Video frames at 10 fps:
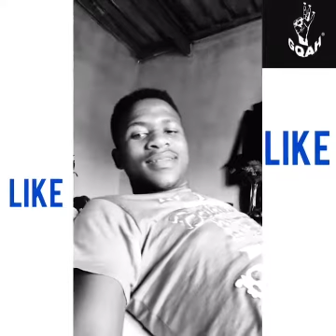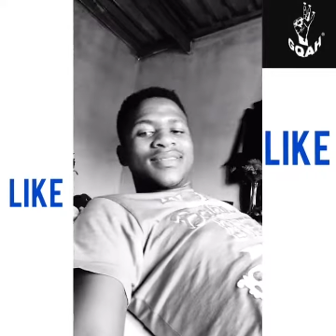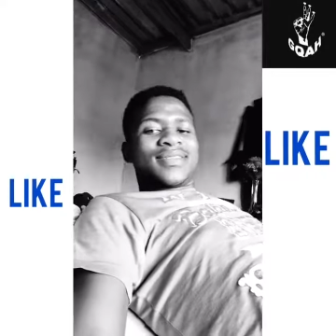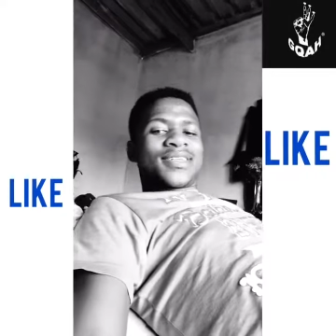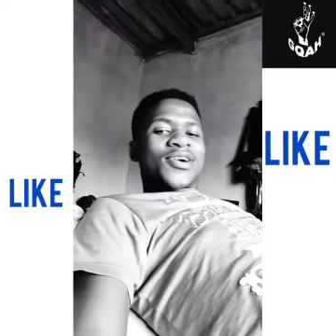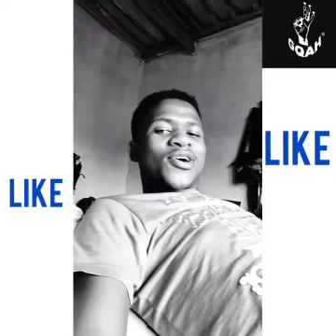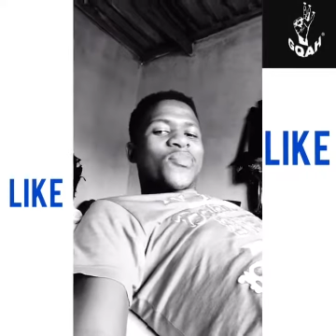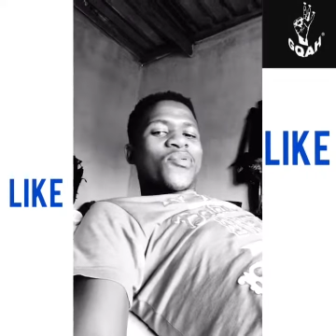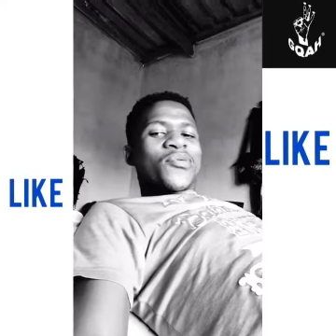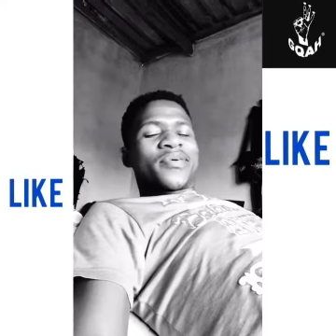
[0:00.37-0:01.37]
this is the
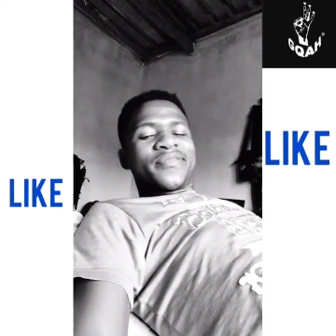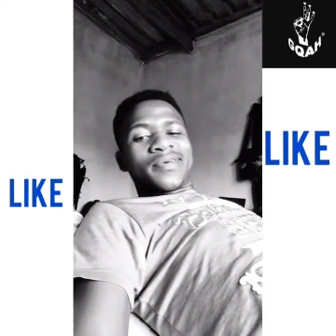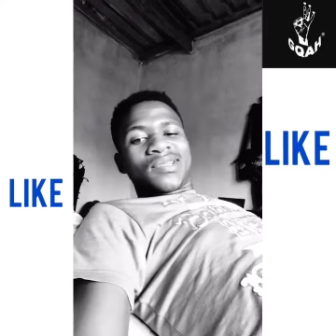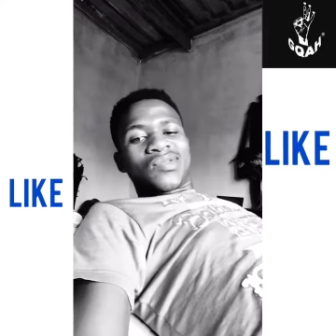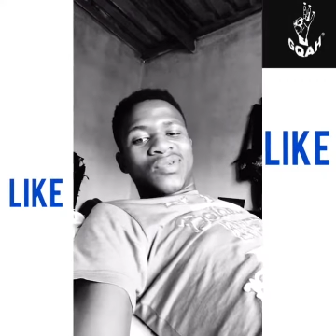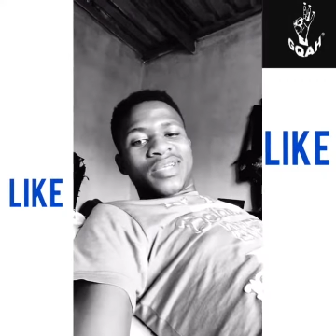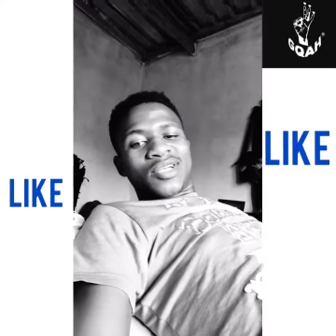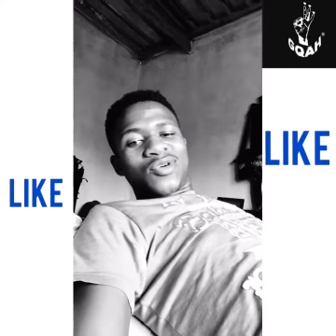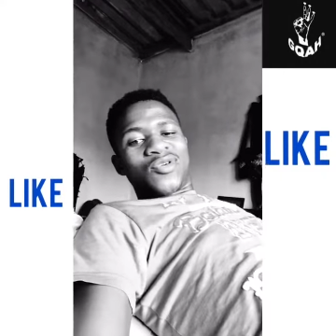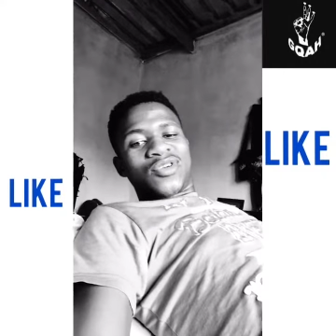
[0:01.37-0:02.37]
cowboy buffet, so one
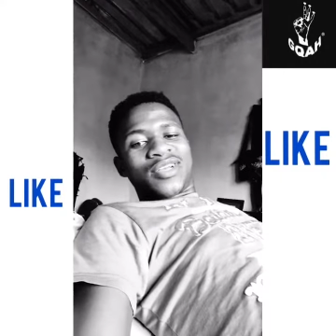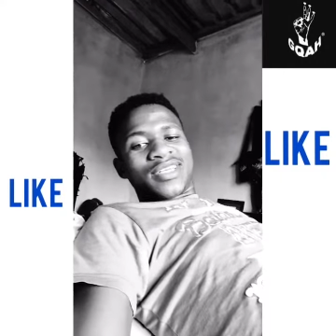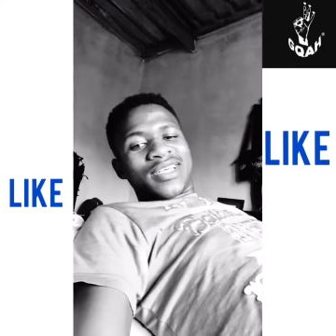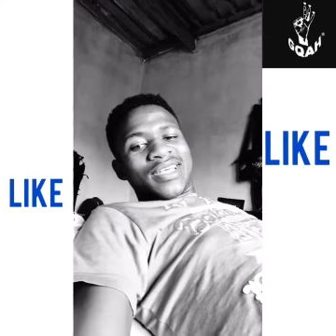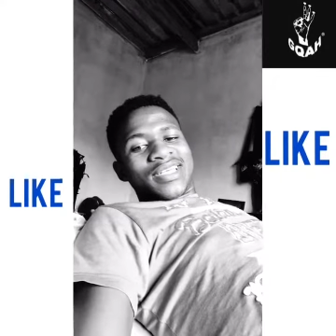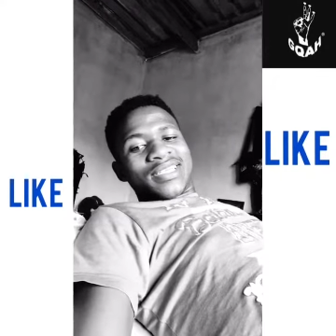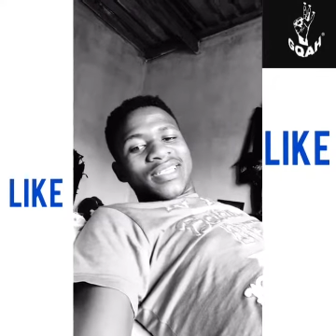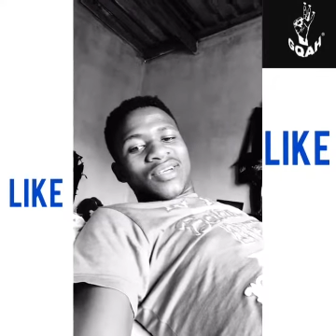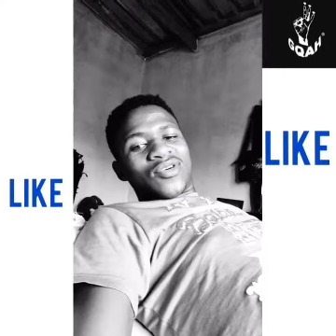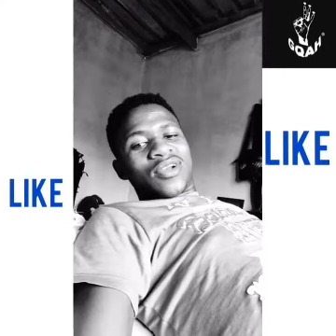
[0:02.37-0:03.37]
and only,
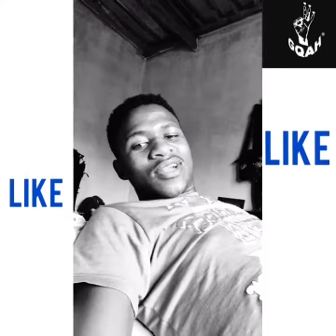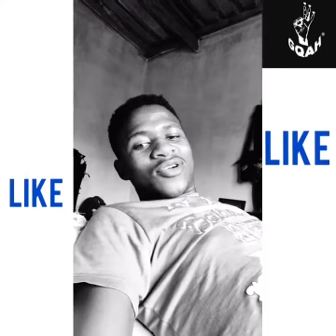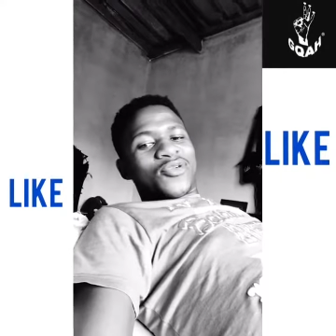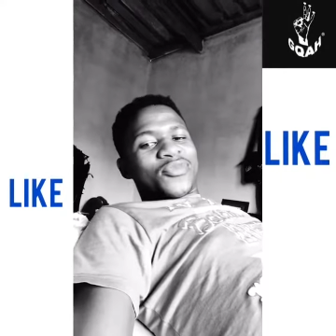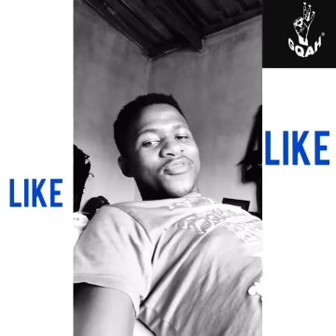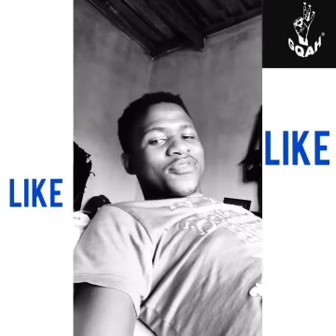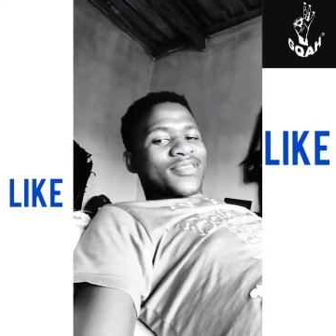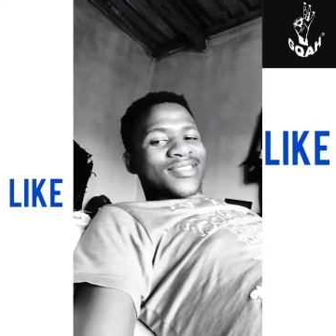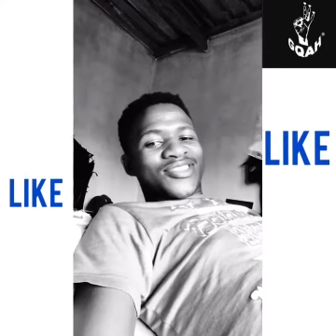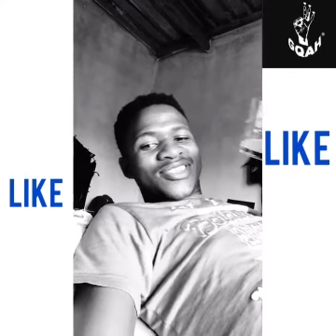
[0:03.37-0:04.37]
chilling all alone
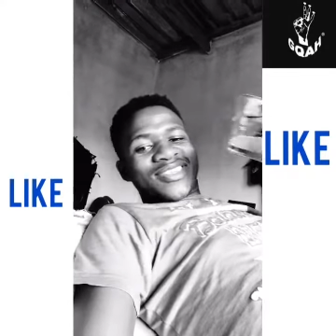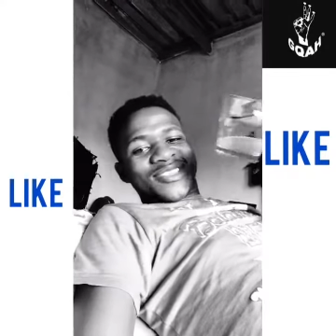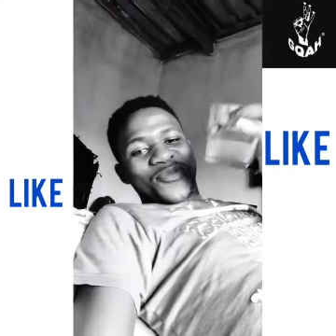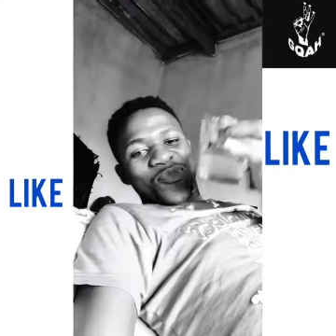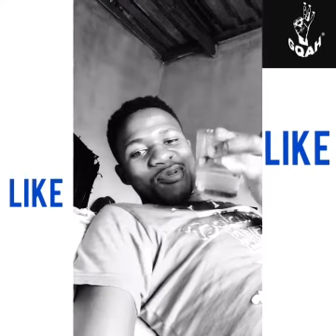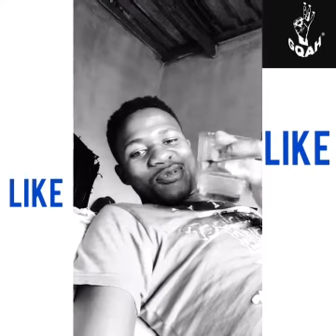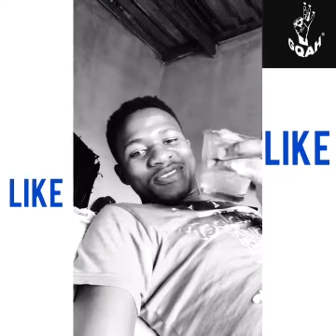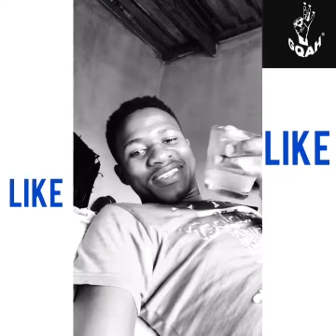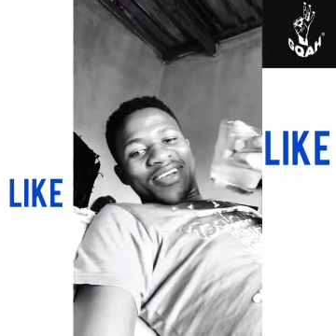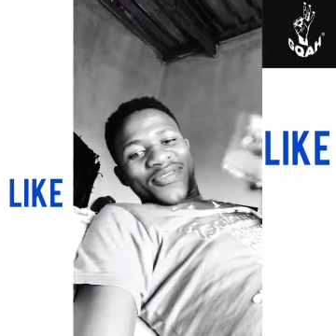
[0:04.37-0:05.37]
Buffets, drinking some good
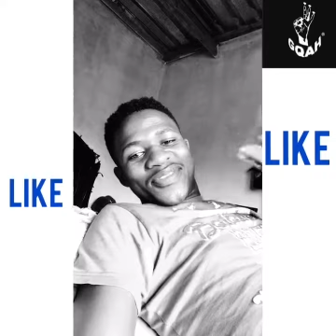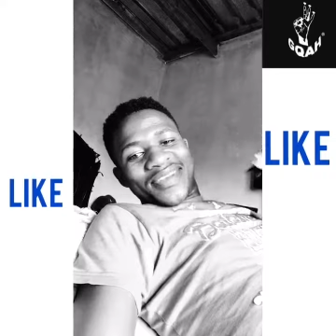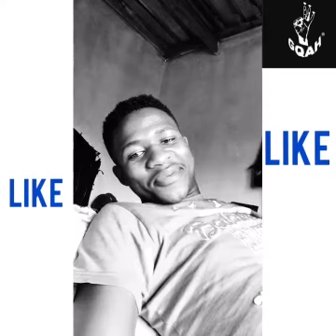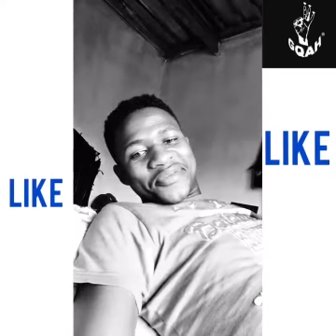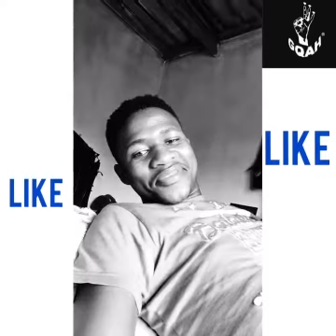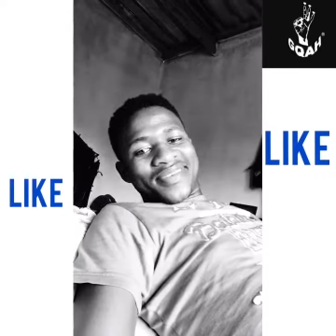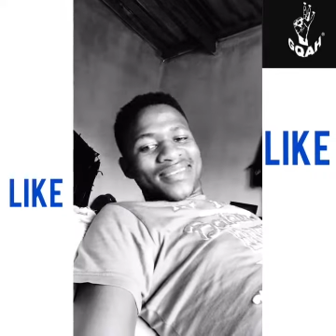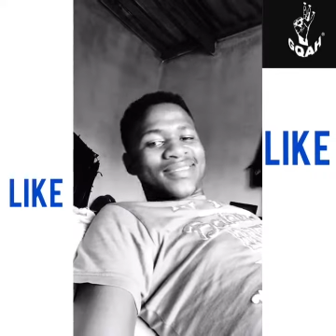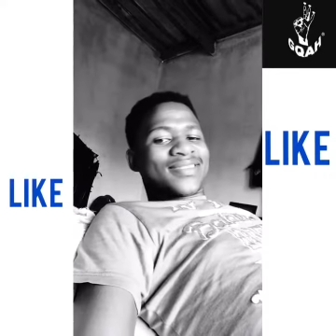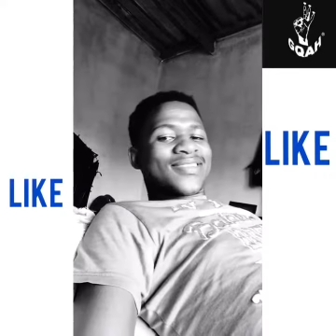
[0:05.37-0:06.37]
stuff here yeah,
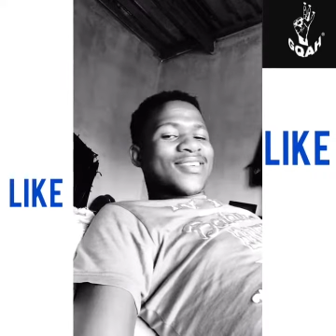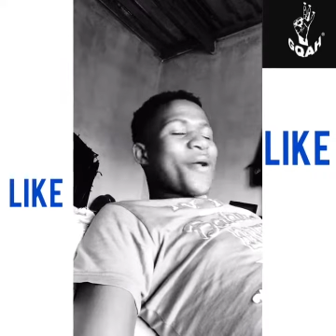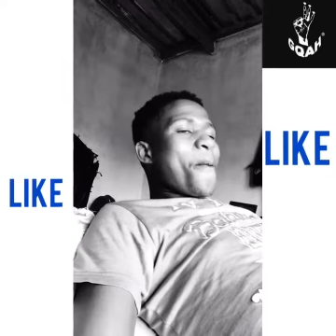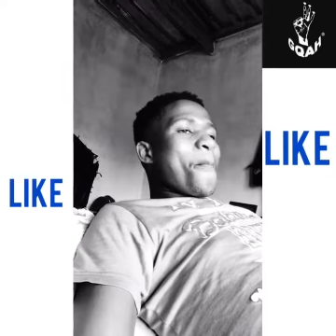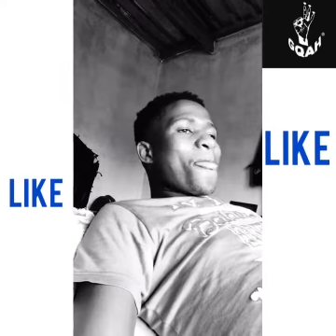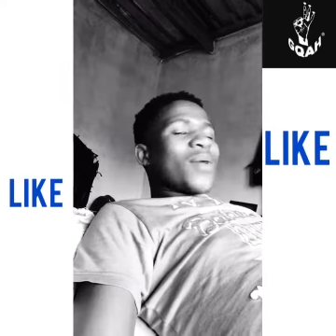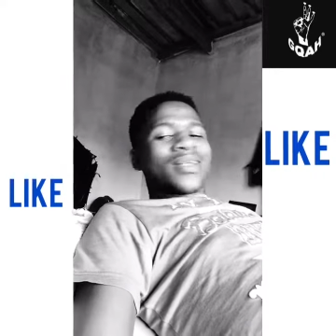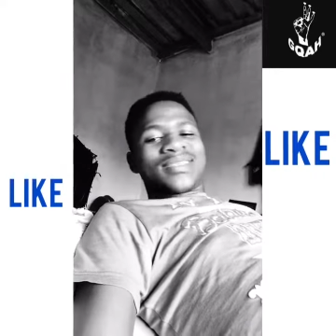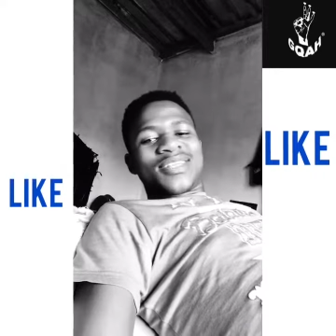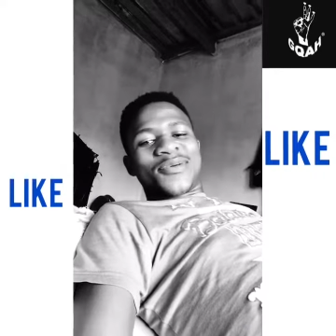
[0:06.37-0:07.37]
Buffets. So,
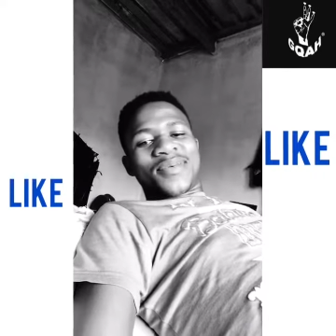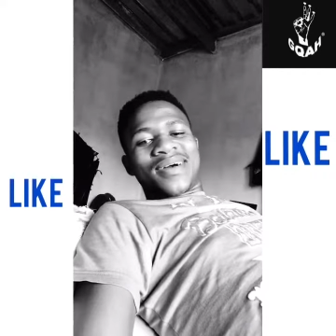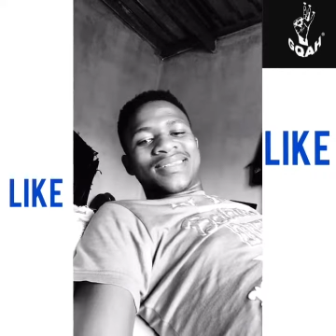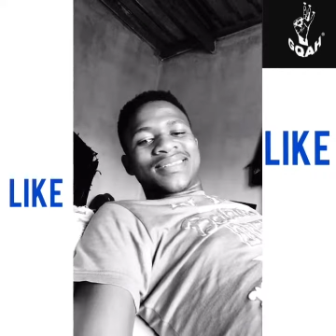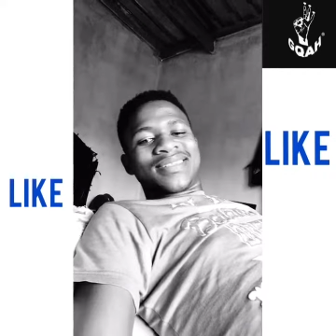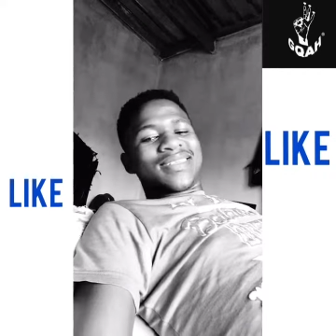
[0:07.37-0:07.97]
listen up, guys.